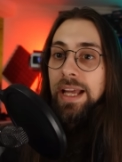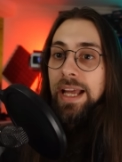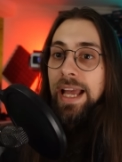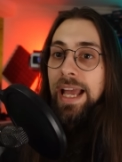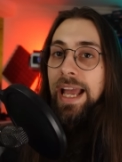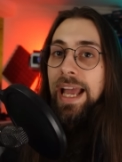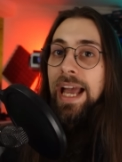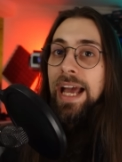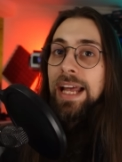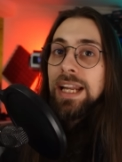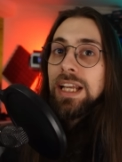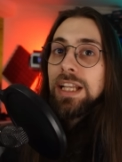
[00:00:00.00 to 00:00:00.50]

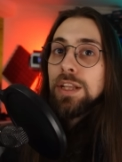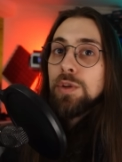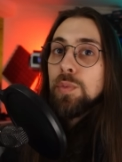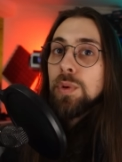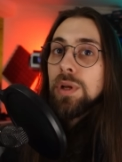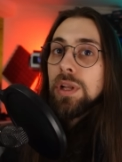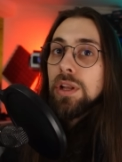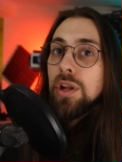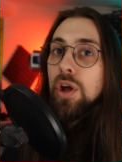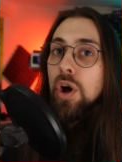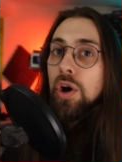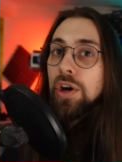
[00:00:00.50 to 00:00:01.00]
and it
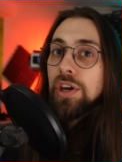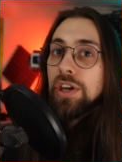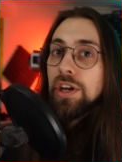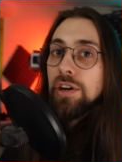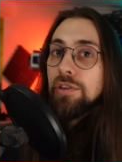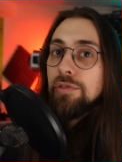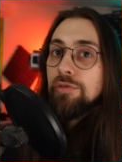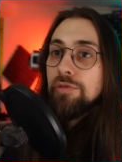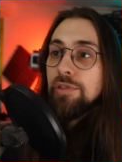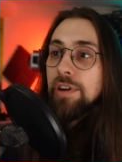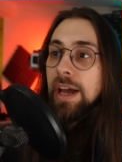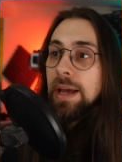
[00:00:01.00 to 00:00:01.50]
will lock your
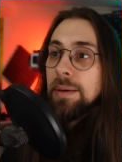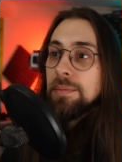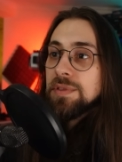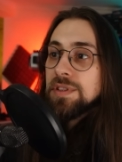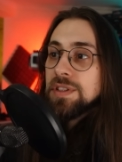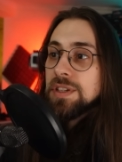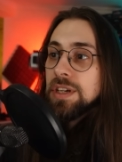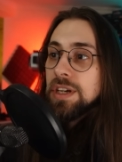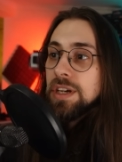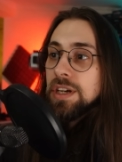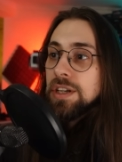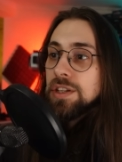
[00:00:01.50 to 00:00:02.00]

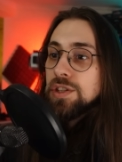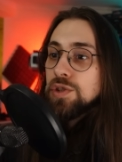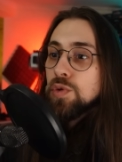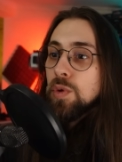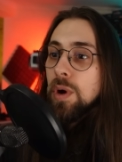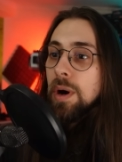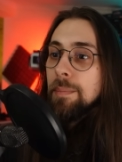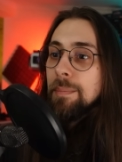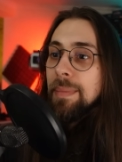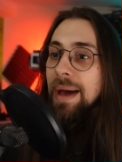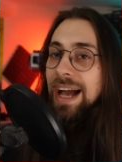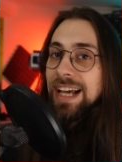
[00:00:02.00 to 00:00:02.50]
frames to
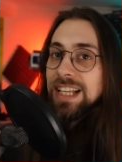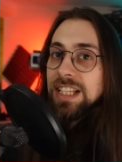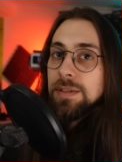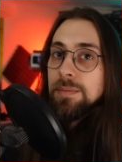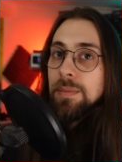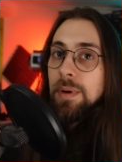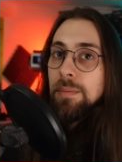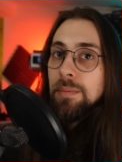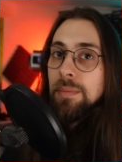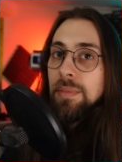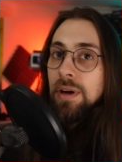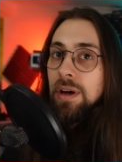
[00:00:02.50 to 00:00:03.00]
a
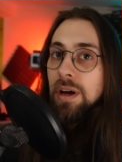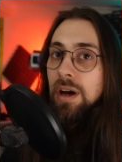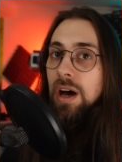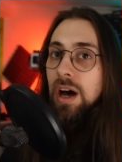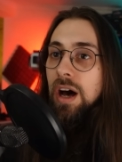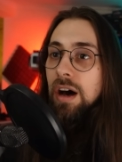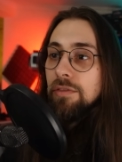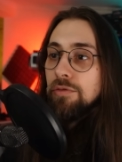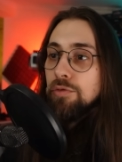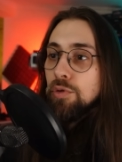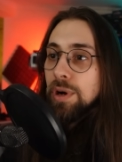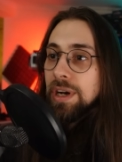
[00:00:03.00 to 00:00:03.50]
maximum
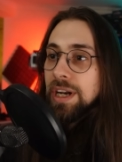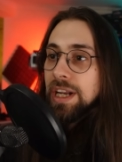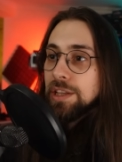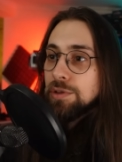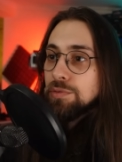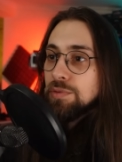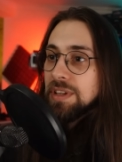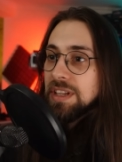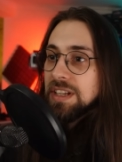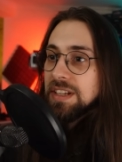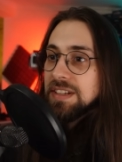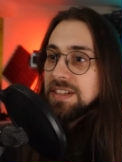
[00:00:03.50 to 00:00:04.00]
of
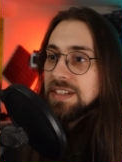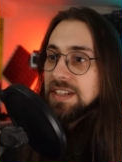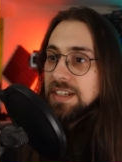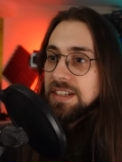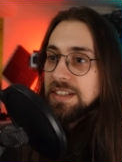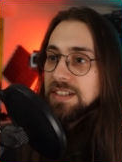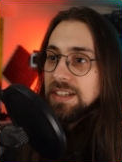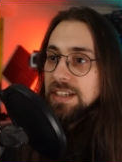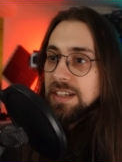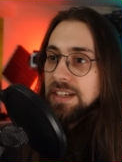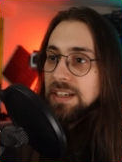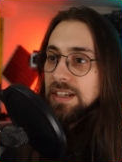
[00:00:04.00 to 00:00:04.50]

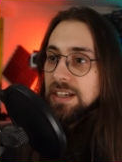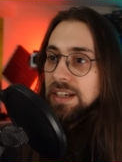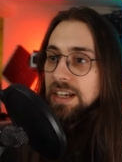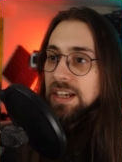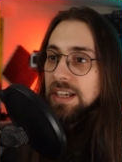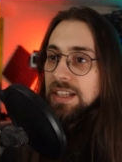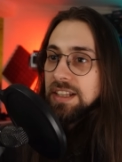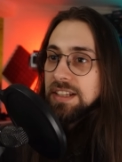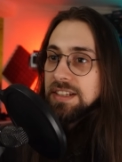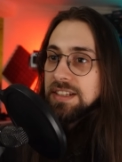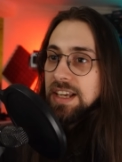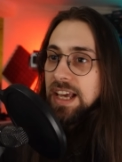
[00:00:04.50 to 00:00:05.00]
160.
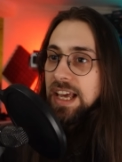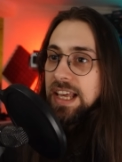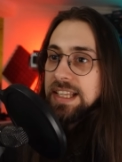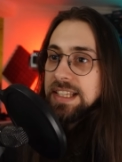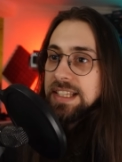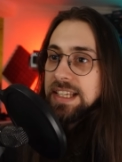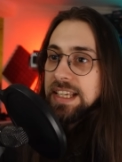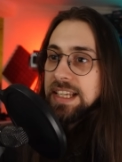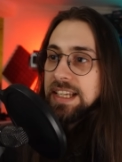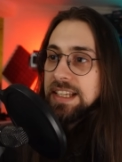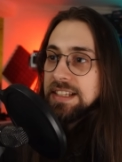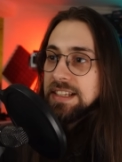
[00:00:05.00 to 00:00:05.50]
In this case,
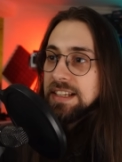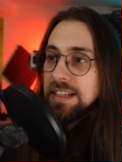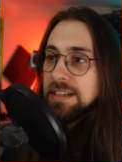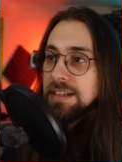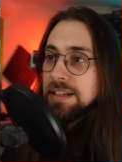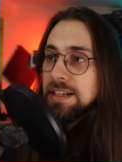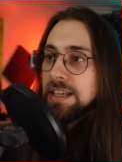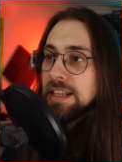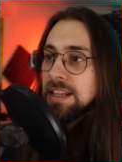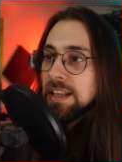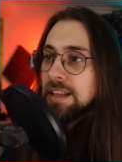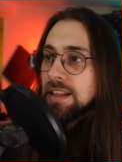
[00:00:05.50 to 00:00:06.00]
it isn't
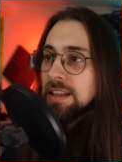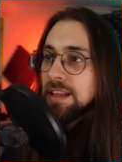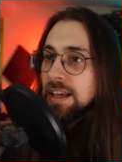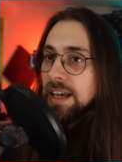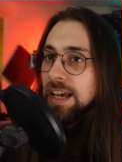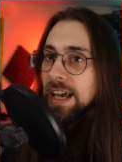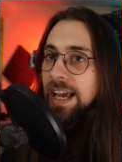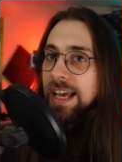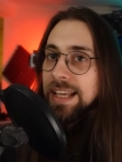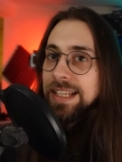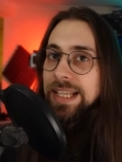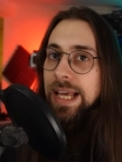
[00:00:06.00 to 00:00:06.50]
needed
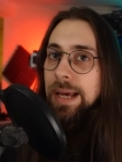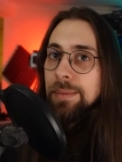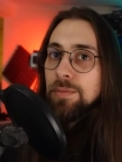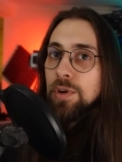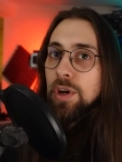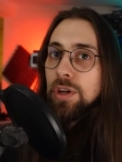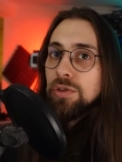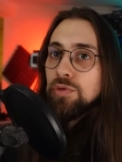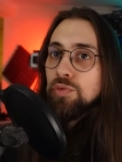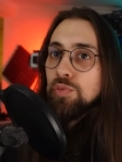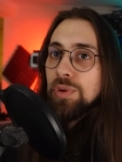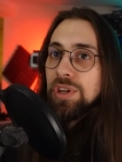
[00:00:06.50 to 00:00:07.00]
as I'm
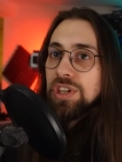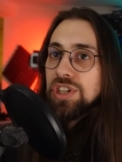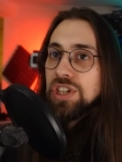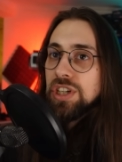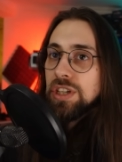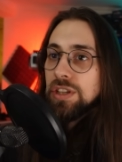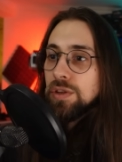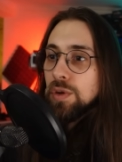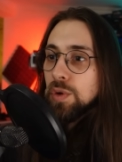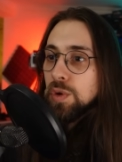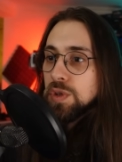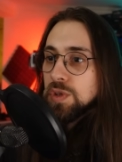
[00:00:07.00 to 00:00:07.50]
not
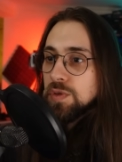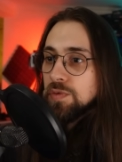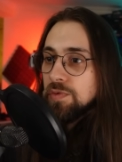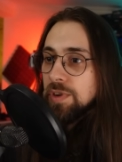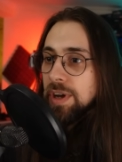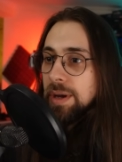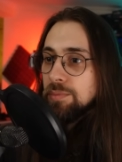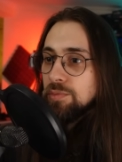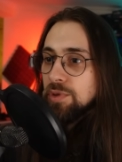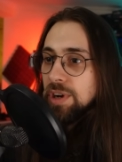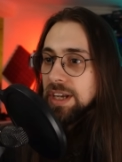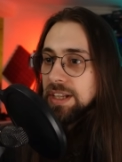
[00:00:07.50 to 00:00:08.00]
reaching those
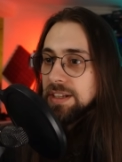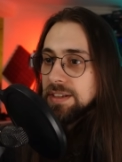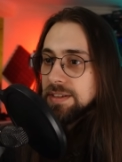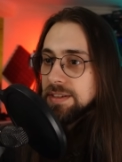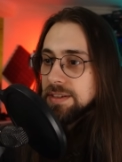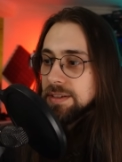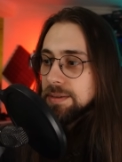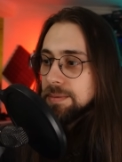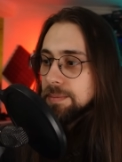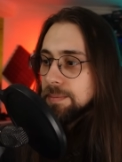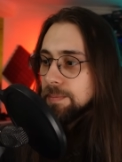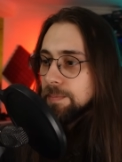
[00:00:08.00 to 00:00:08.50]
frame rates.